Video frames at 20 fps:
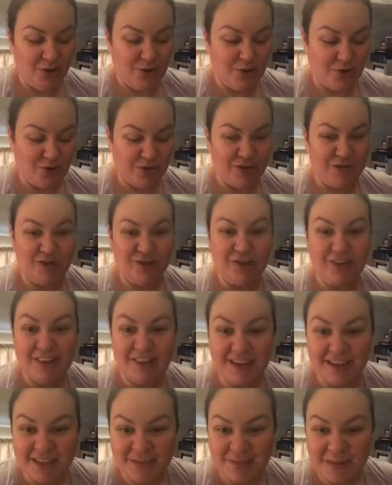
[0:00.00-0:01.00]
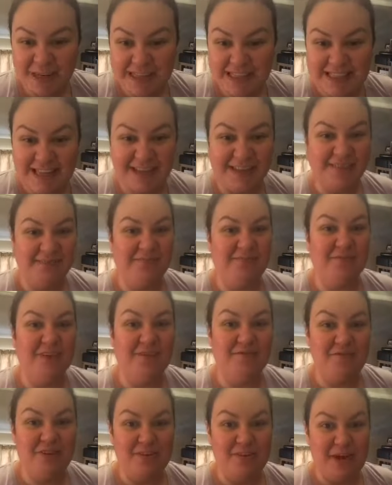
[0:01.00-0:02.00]
Okie dokie. Thanks, Melissa.
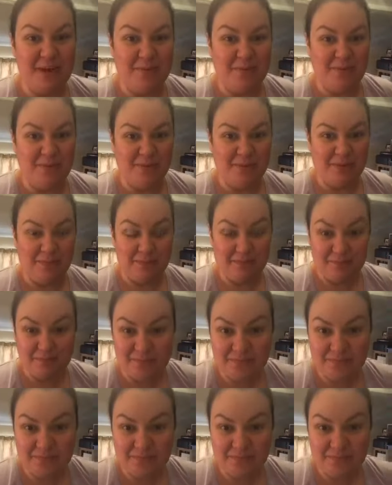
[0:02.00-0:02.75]
I'm very happy with them.